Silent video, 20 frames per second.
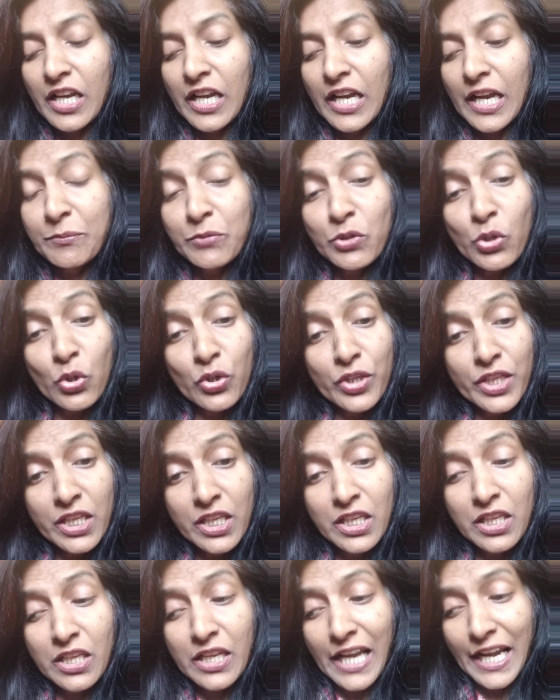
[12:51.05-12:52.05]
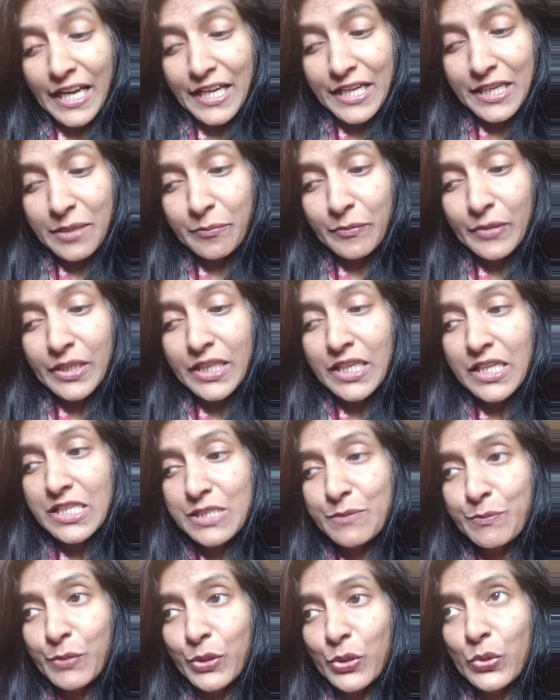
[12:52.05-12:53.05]
I'm talking randomly
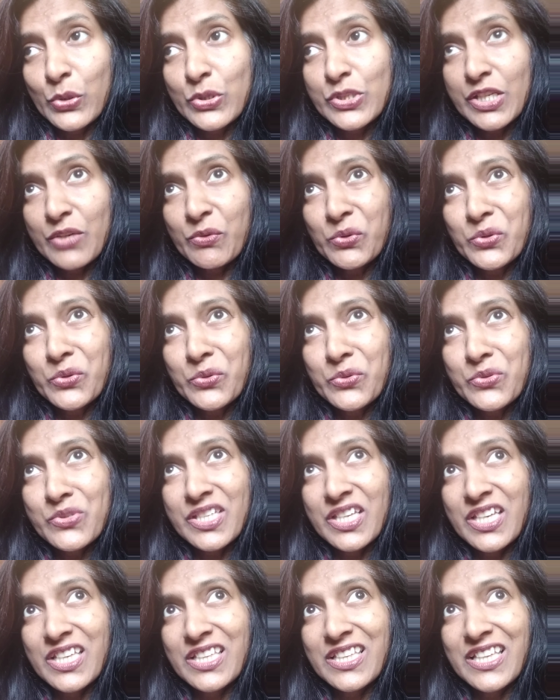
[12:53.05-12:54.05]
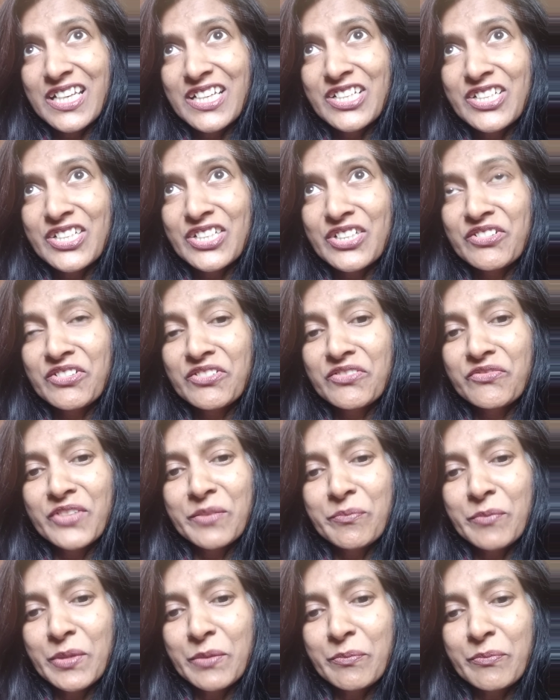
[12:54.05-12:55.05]
is because I want to say that
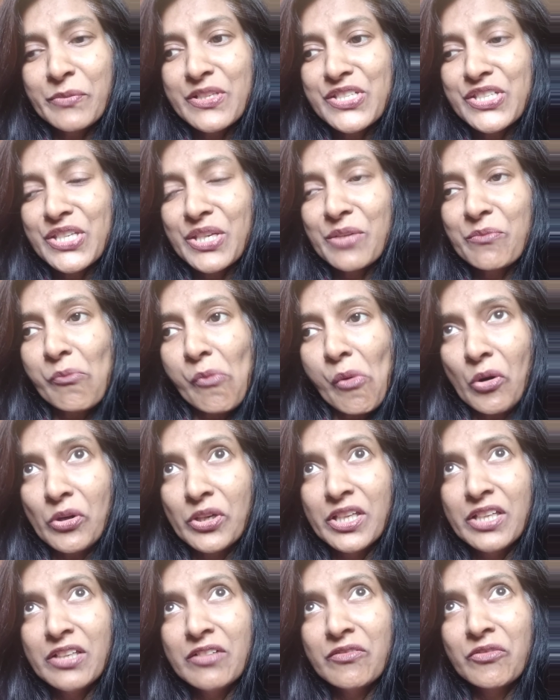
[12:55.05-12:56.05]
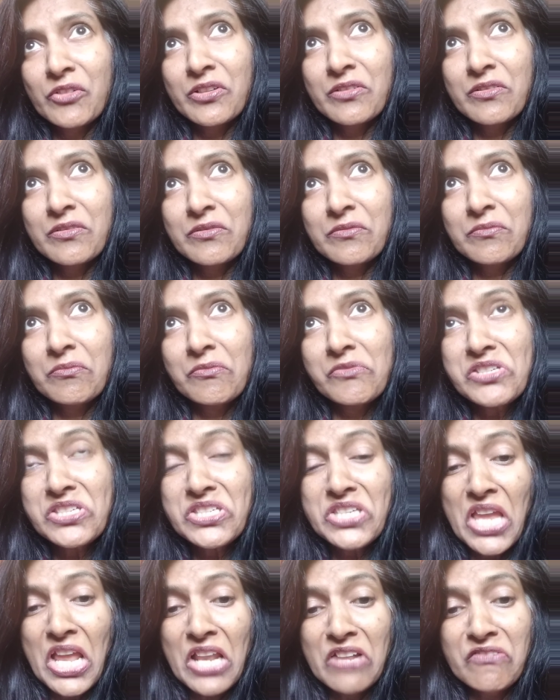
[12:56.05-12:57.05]
when people say body, but
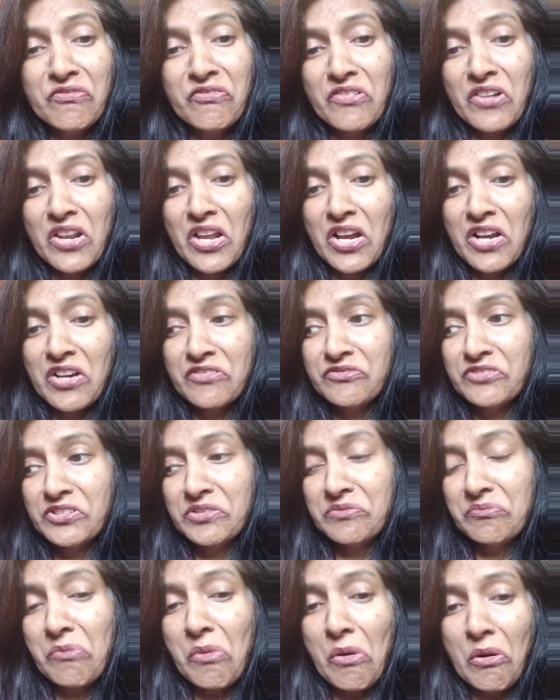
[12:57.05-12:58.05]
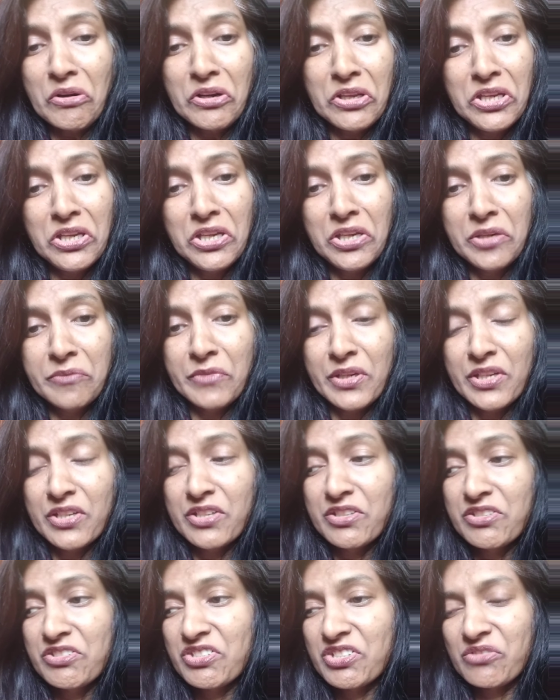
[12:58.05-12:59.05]
self-love and body
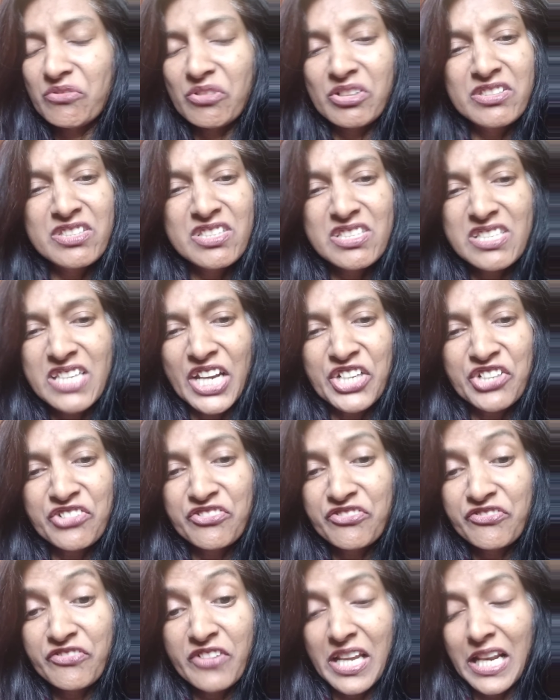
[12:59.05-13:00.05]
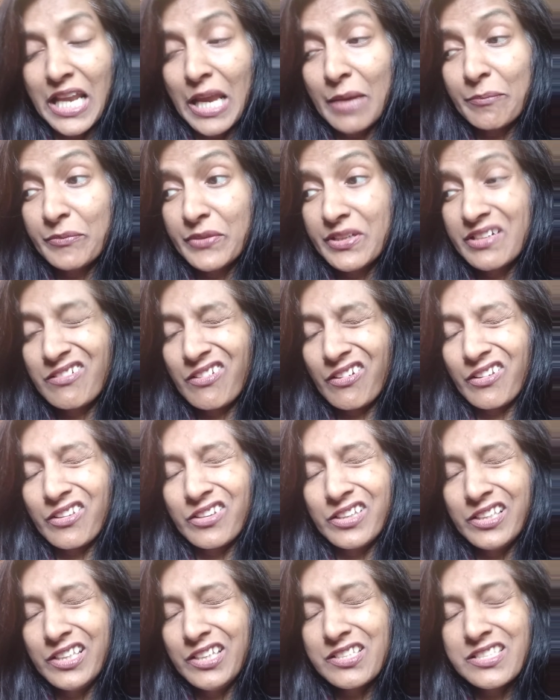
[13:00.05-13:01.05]
image and all this kind of crap, it
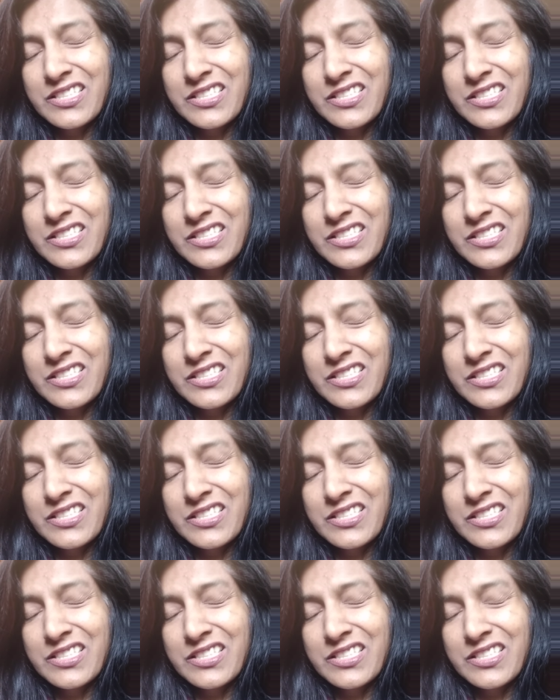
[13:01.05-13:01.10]
really